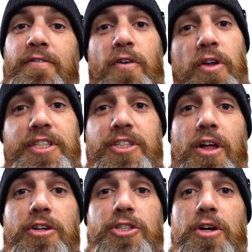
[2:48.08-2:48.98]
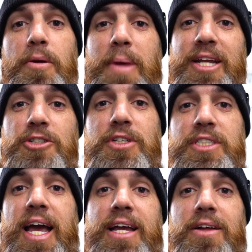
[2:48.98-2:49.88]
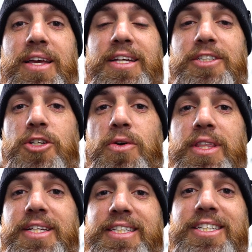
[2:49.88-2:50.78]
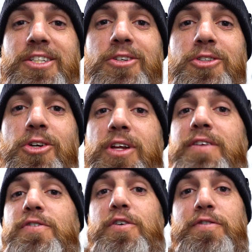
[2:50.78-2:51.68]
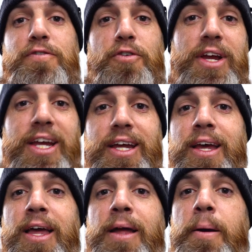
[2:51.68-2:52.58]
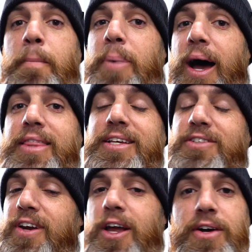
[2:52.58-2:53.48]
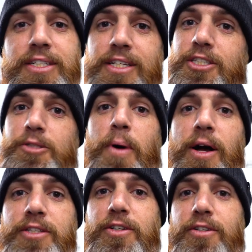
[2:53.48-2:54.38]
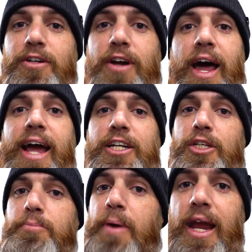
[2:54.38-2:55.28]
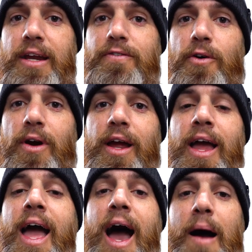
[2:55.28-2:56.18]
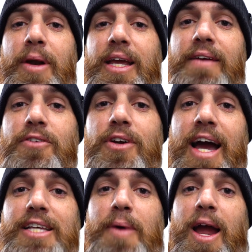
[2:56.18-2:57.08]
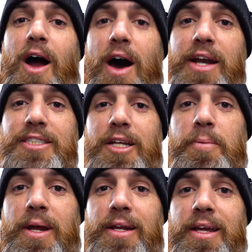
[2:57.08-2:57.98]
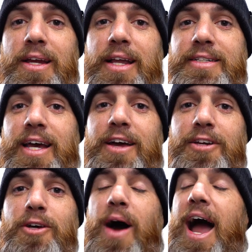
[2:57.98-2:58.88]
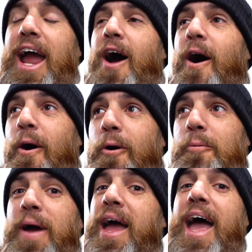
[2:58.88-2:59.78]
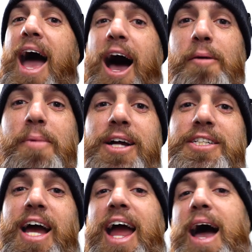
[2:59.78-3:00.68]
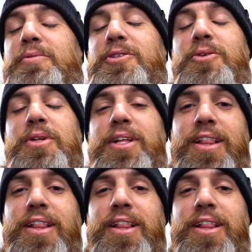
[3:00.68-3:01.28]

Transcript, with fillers: Full disclosure, Main Street Cycle is doing this ECU tuning for free, but this video isn't sponsored. They're not actually paying for it. I'm gonna give you guys my honest opinion and tell you, I hope, how much I absolutely